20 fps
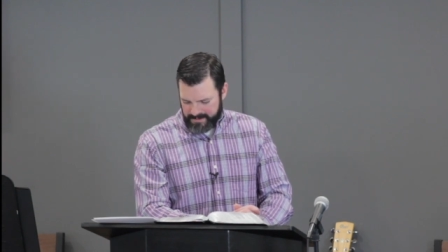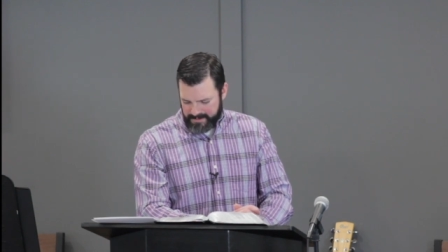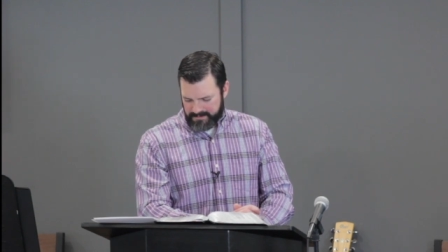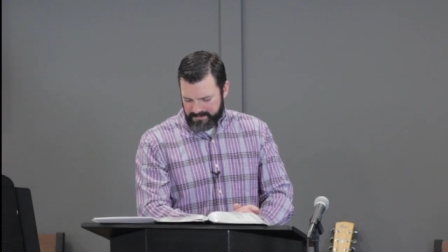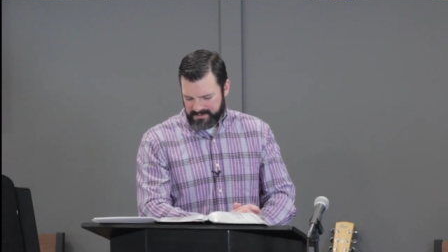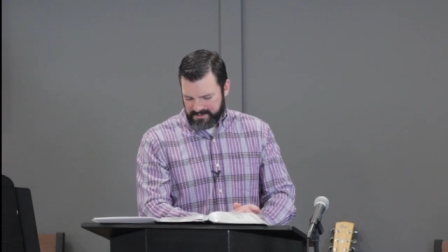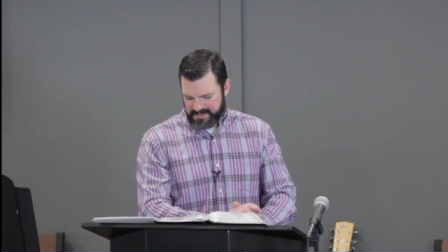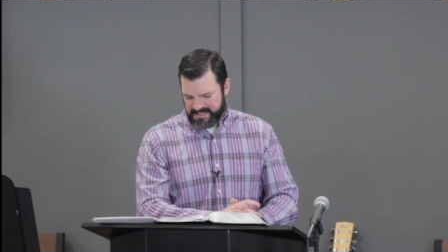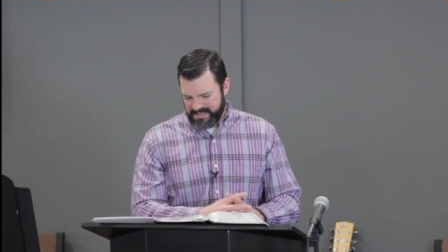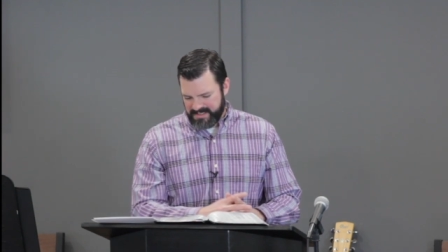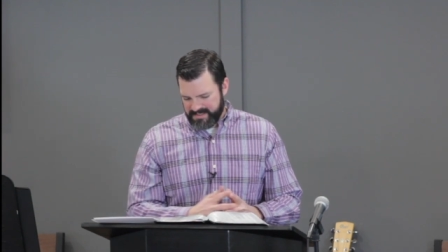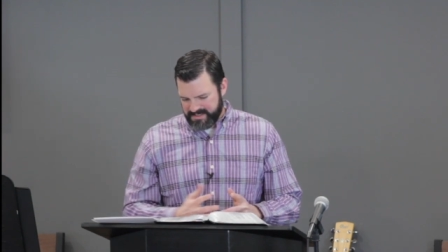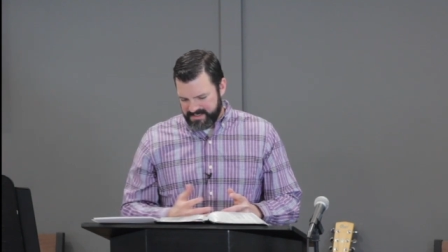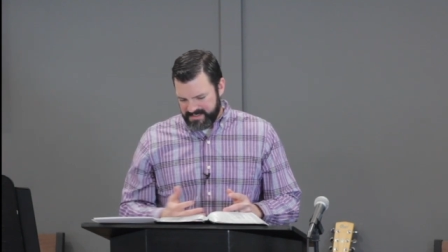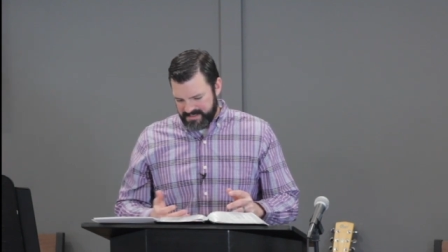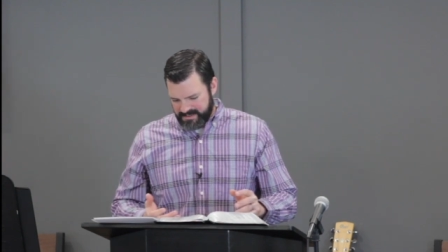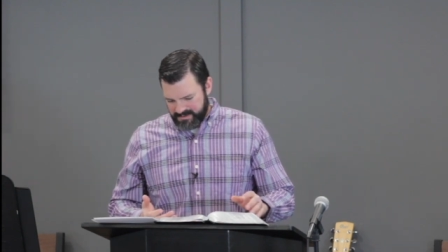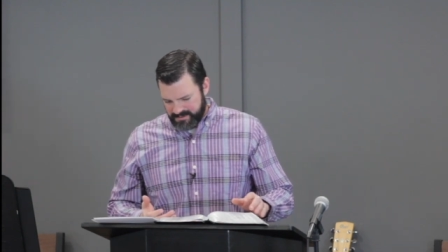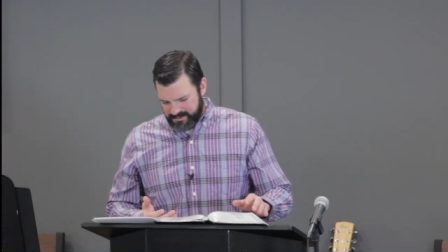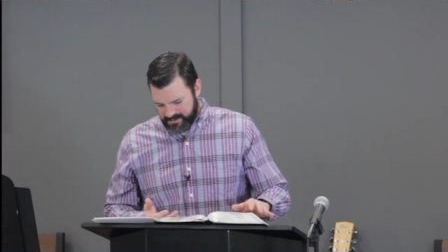We see this
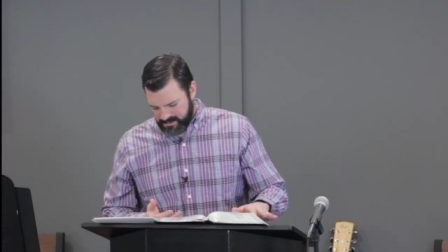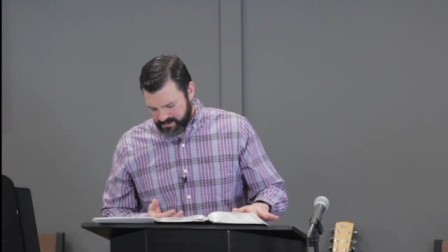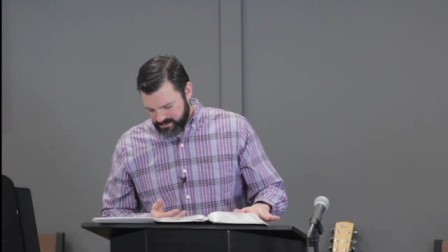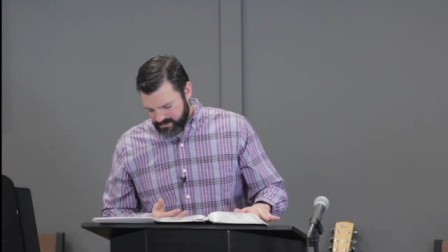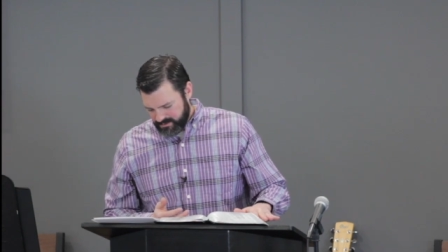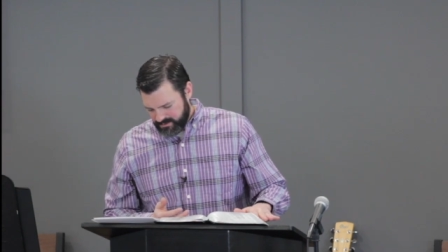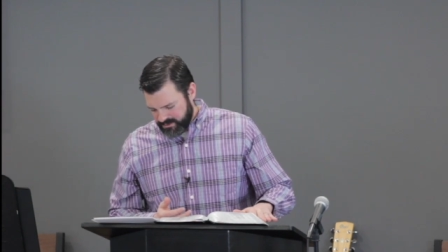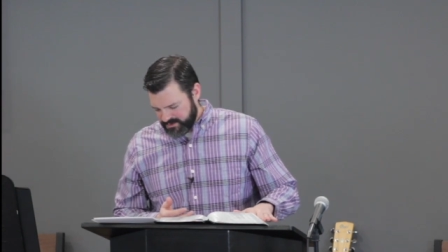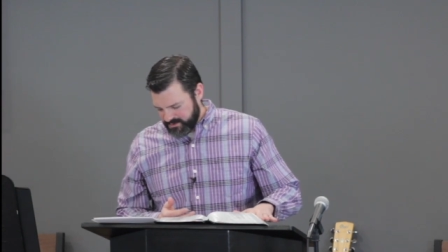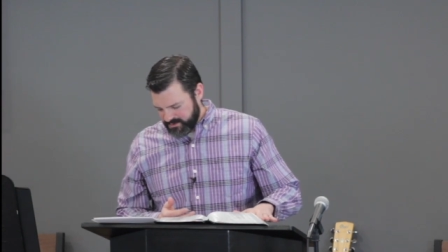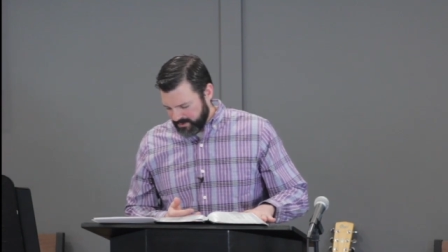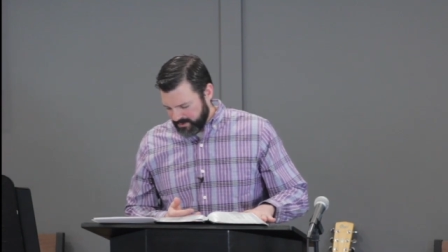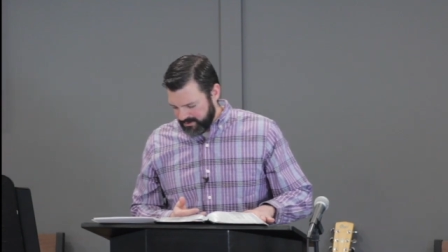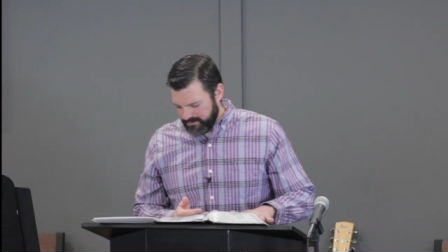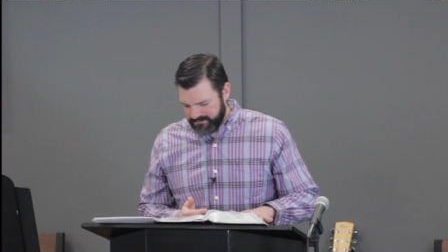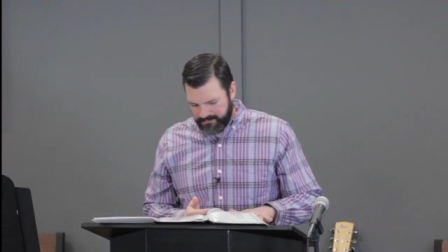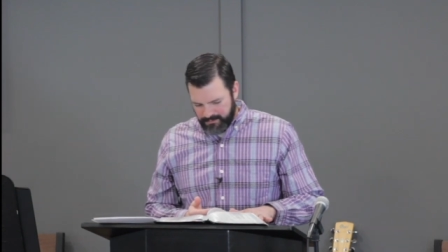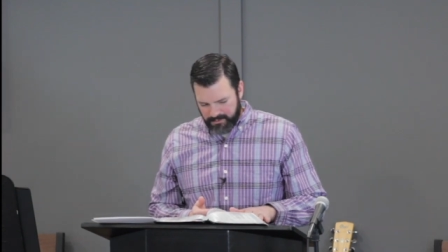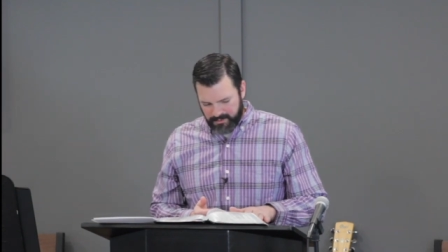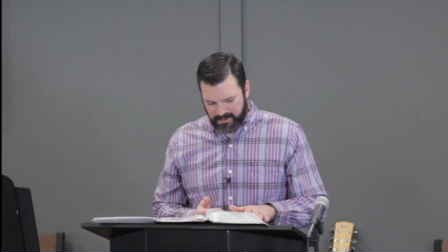in Luke
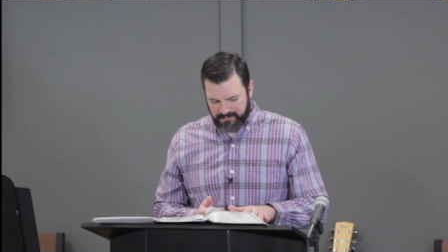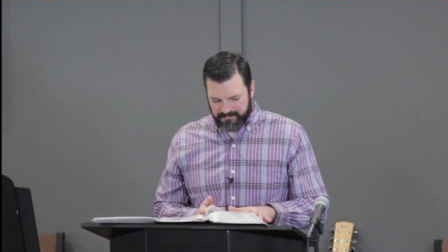24